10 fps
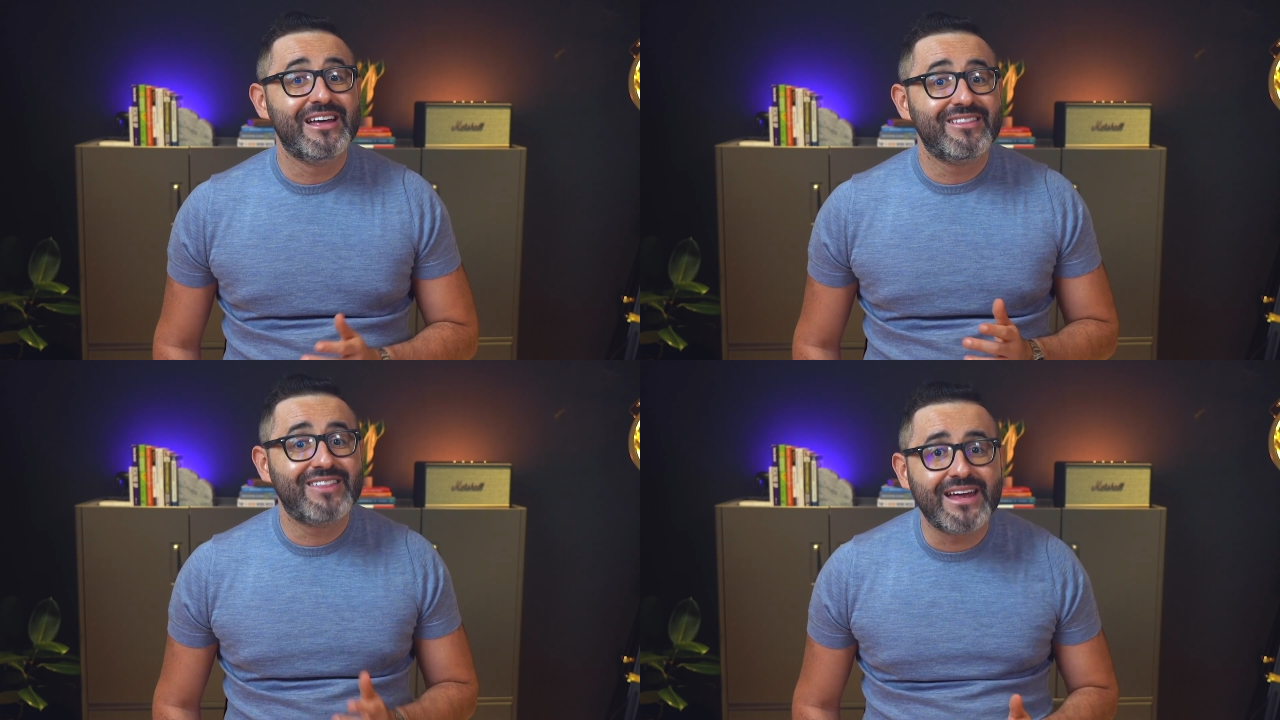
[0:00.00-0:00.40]

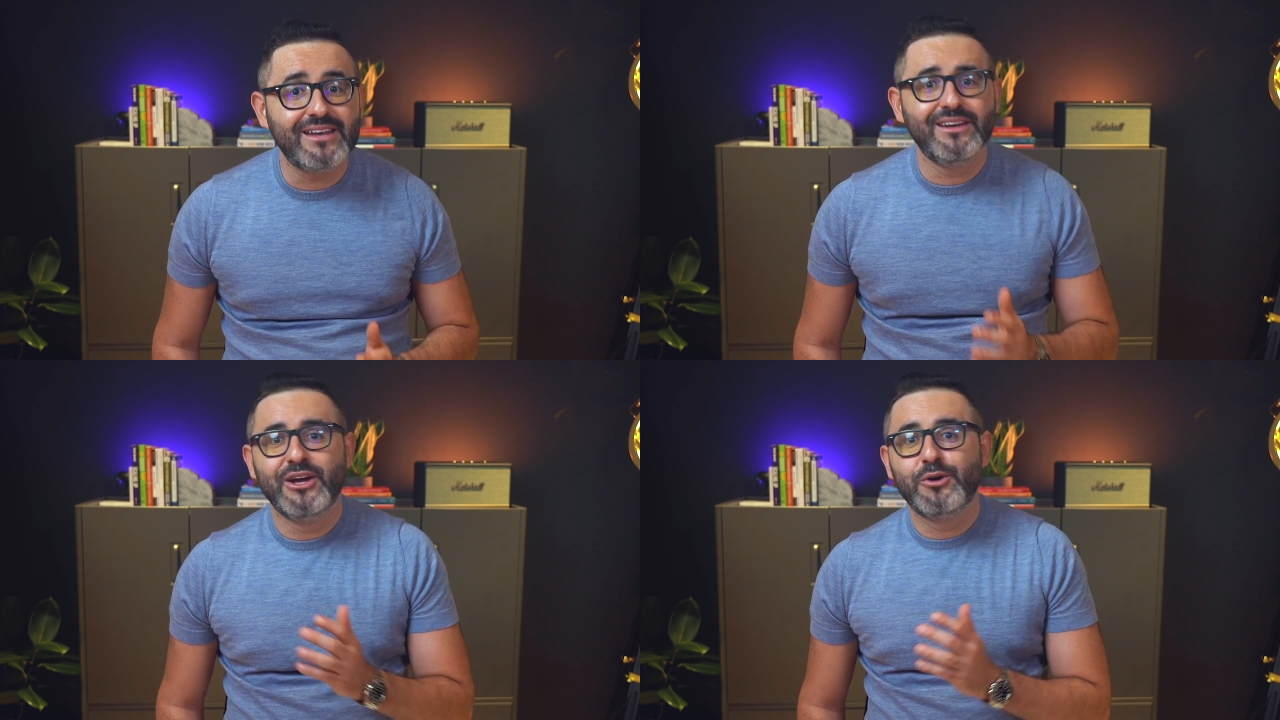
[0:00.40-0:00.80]

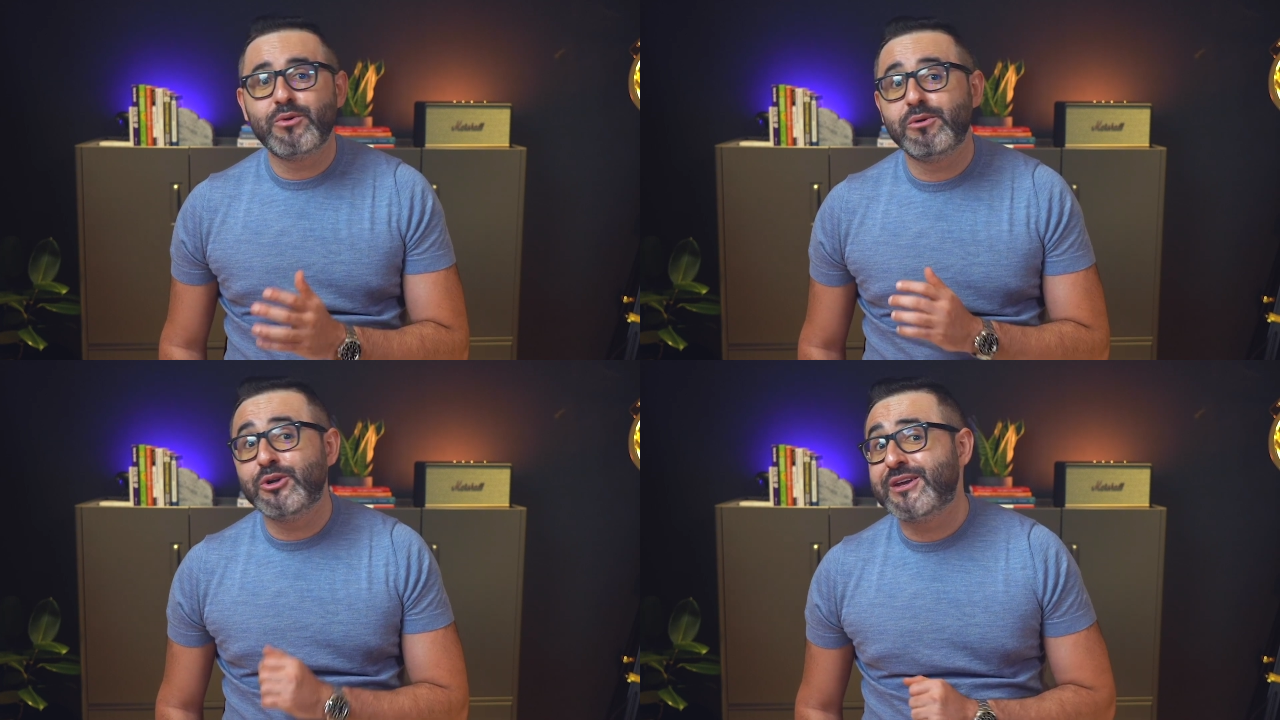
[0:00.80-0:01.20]
then we
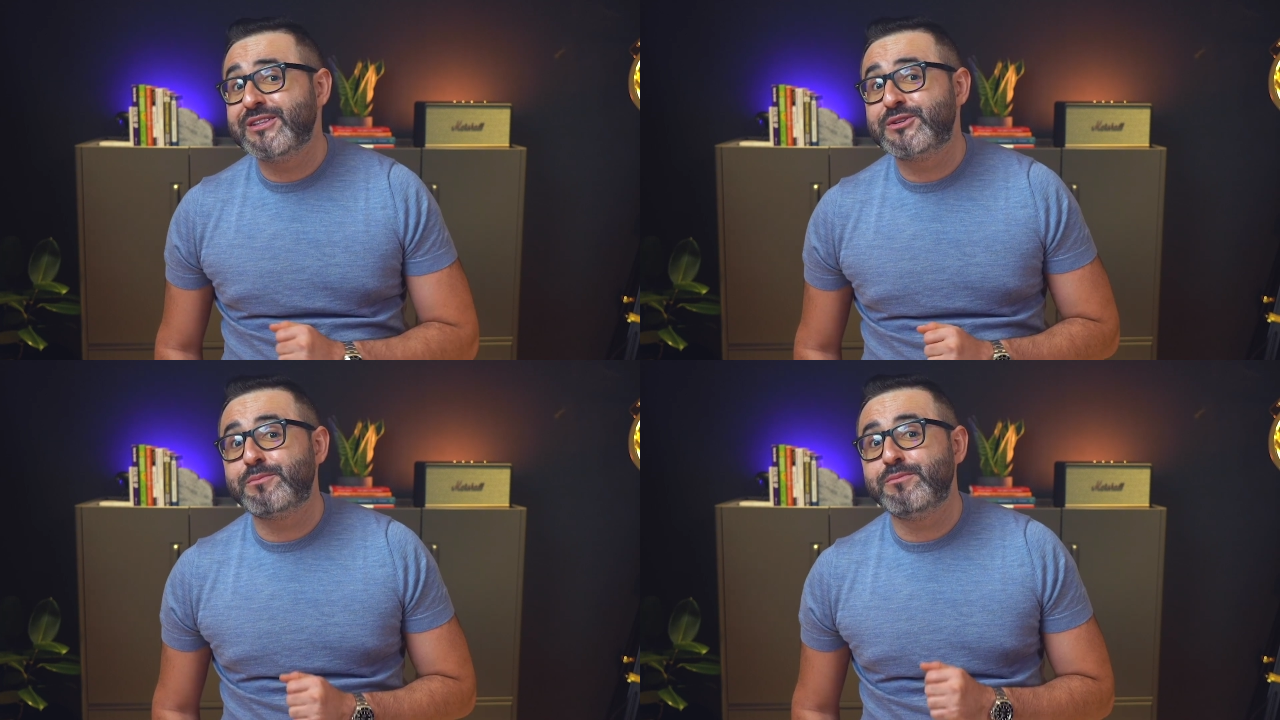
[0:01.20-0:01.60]
will look
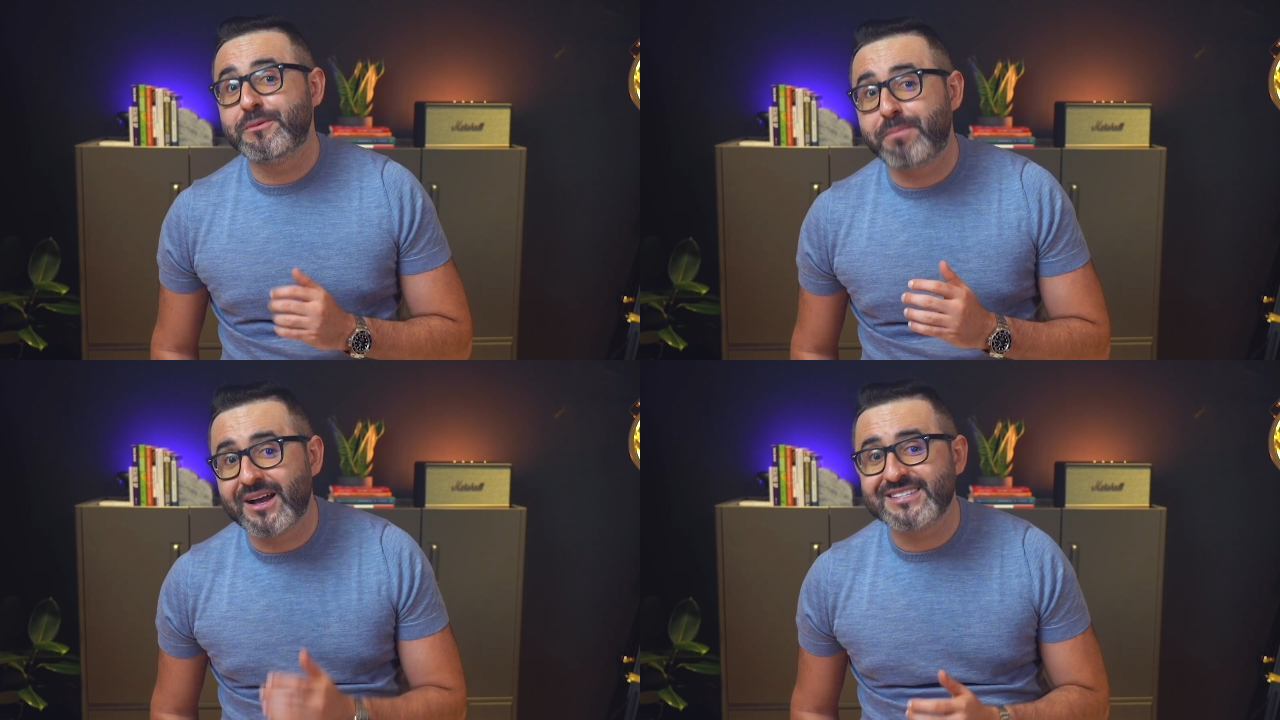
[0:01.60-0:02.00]
into the
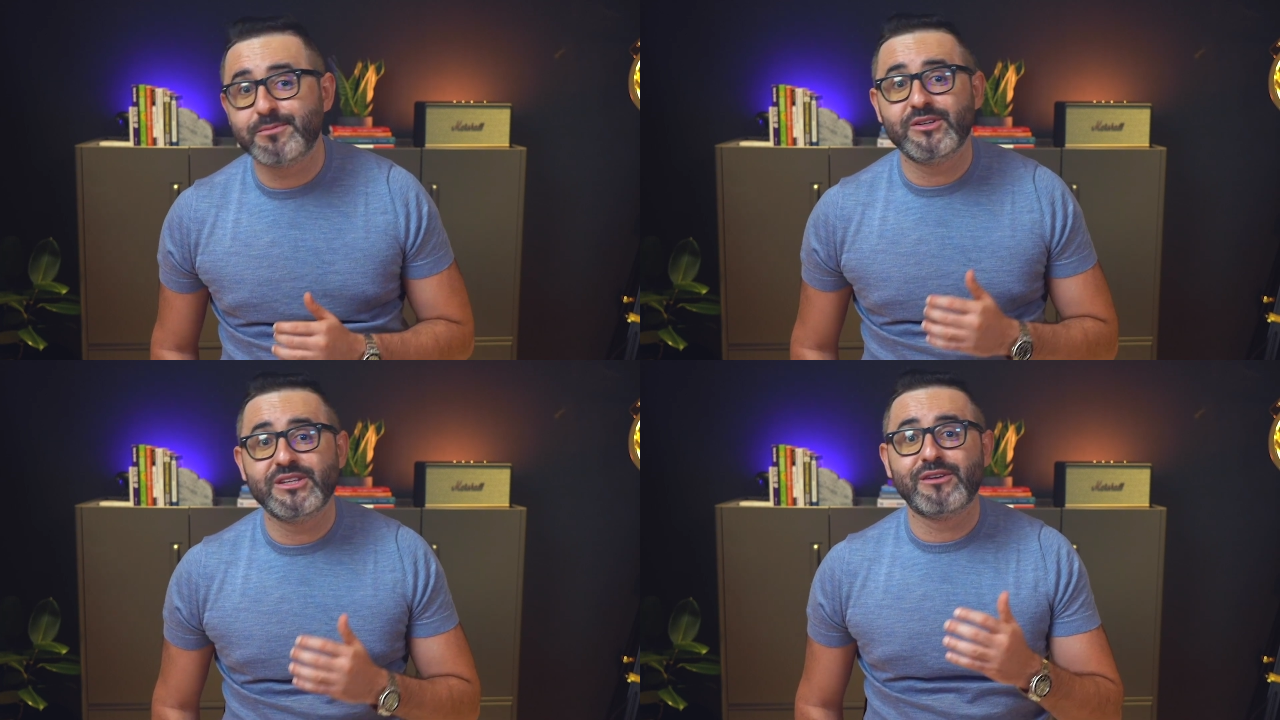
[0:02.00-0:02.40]
possibility